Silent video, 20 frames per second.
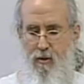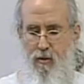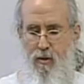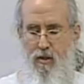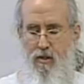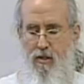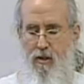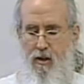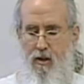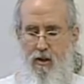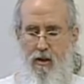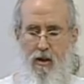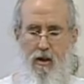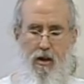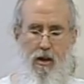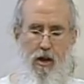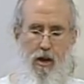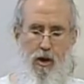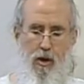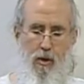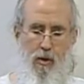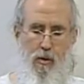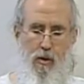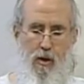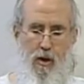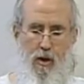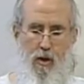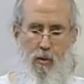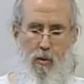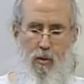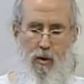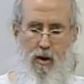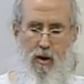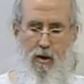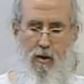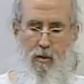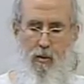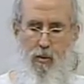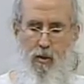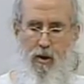we think, oh,
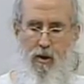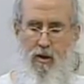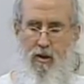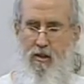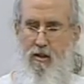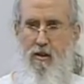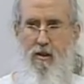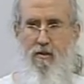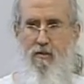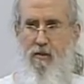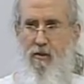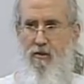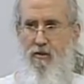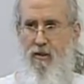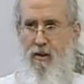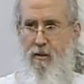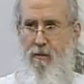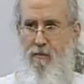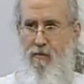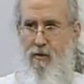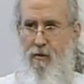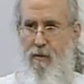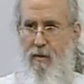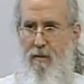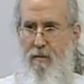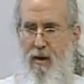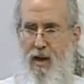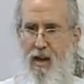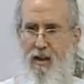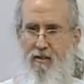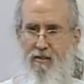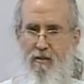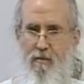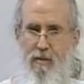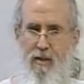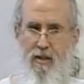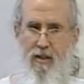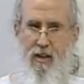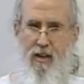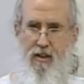where, where did the universe come from? And it has to
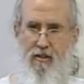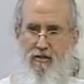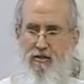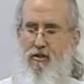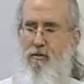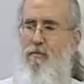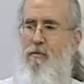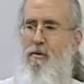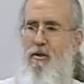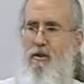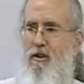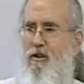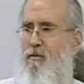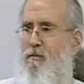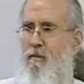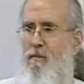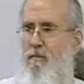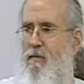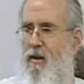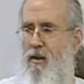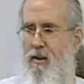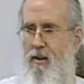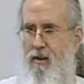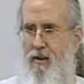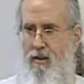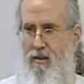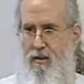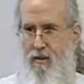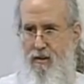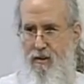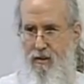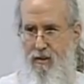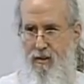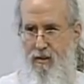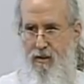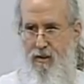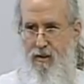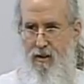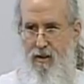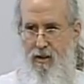be like a superhuman mind.
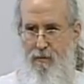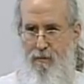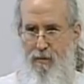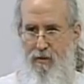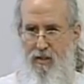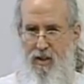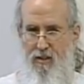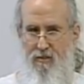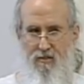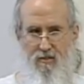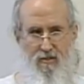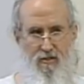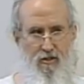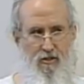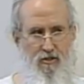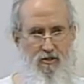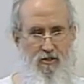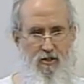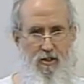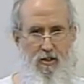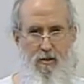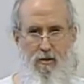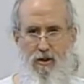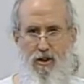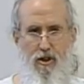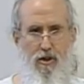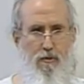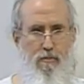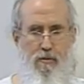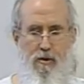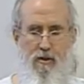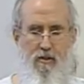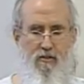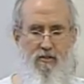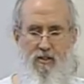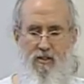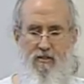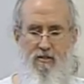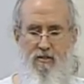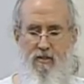But that's just you know, hubris.
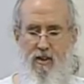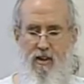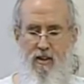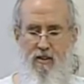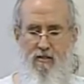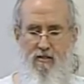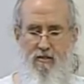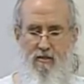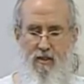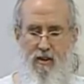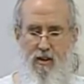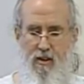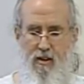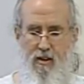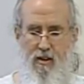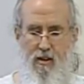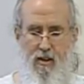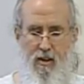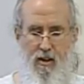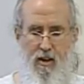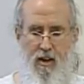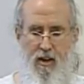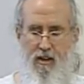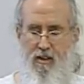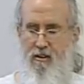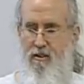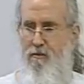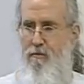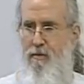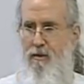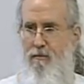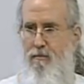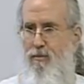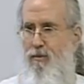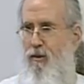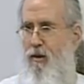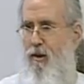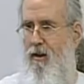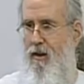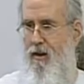It's, it's uh, a human
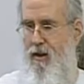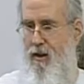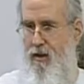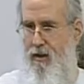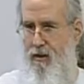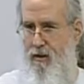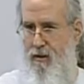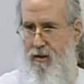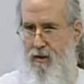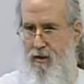pride